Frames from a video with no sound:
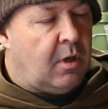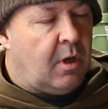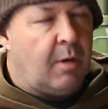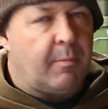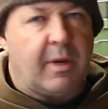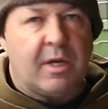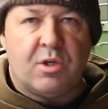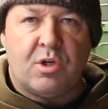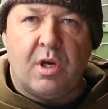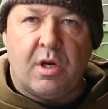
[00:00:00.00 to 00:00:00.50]

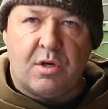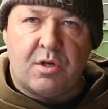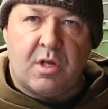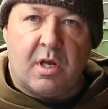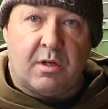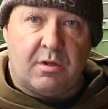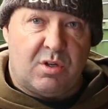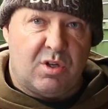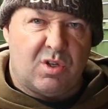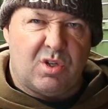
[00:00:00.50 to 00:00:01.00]
might change
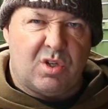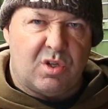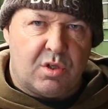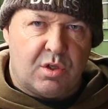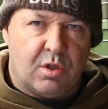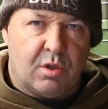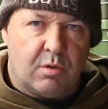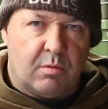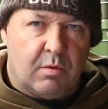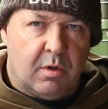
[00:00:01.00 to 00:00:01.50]
that just to
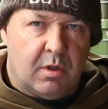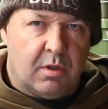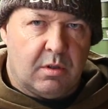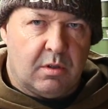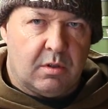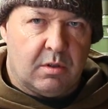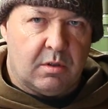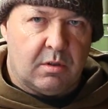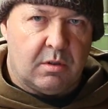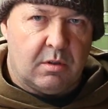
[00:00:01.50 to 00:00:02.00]
2.
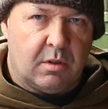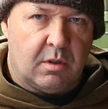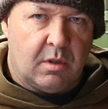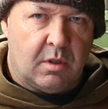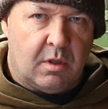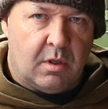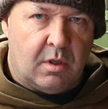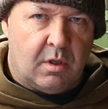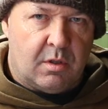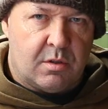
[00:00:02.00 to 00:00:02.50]

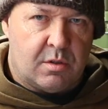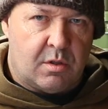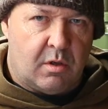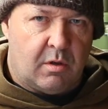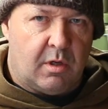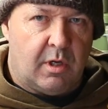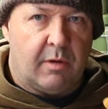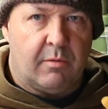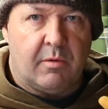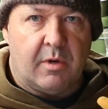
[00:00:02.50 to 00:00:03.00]
So
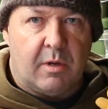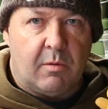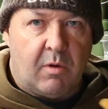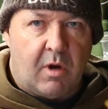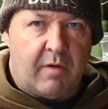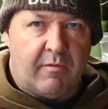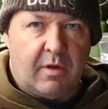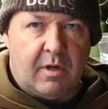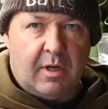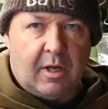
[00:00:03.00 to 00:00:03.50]
literally
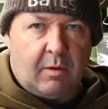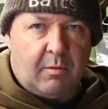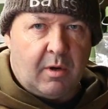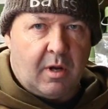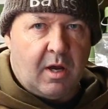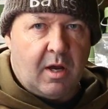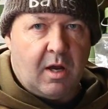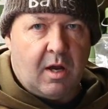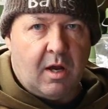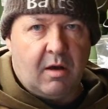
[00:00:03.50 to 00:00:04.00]
whatever liquid
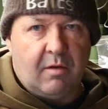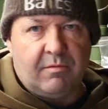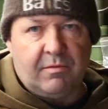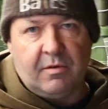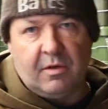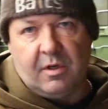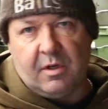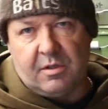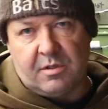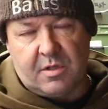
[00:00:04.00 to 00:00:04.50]
I have,
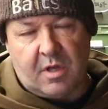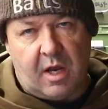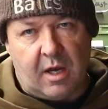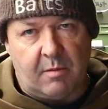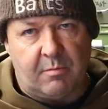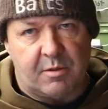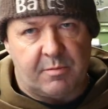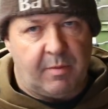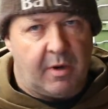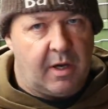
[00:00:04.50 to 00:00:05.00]
it
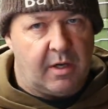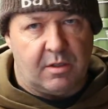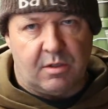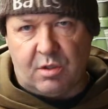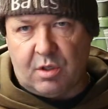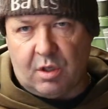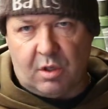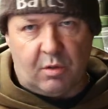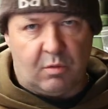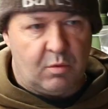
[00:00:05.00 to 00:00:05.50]
times by
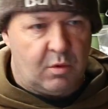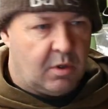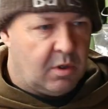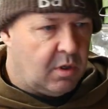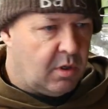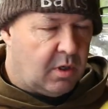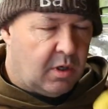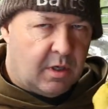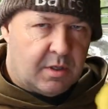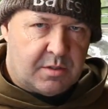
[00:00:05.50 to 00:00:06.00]
2
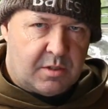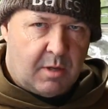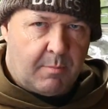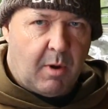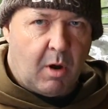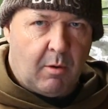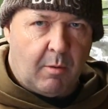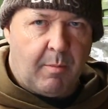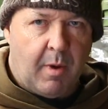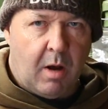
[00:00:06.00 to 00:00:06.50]
is the
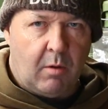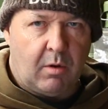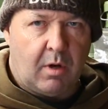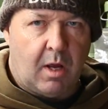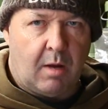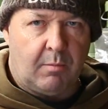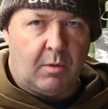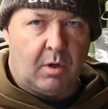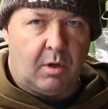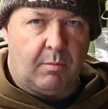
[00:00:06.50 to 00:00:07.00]
amount of powder
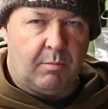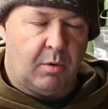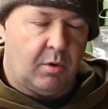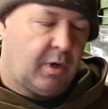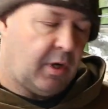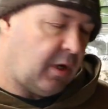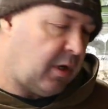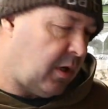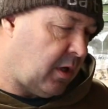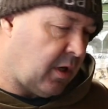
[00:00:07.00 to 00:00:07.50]
I'm going to
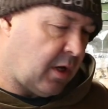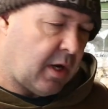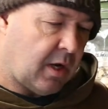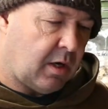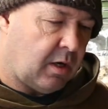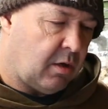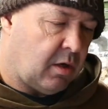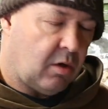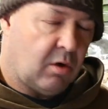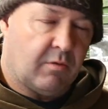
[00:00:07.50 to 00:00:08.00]
put in, and
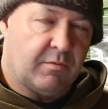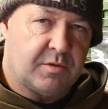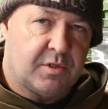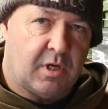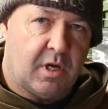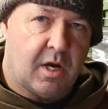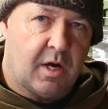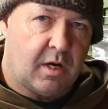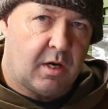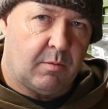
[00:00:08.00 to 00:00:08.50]

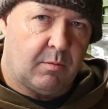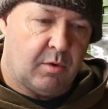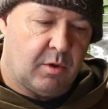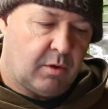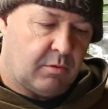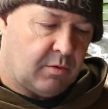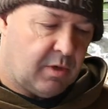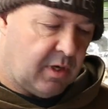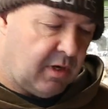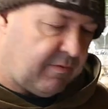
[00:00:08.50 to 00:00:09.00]
obviously I can
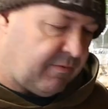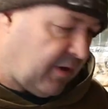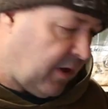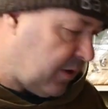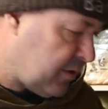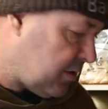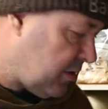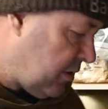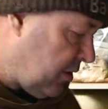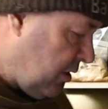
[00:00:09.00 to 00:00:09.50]
work really
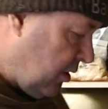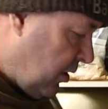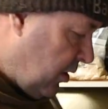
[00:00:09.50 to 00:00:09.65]
fast.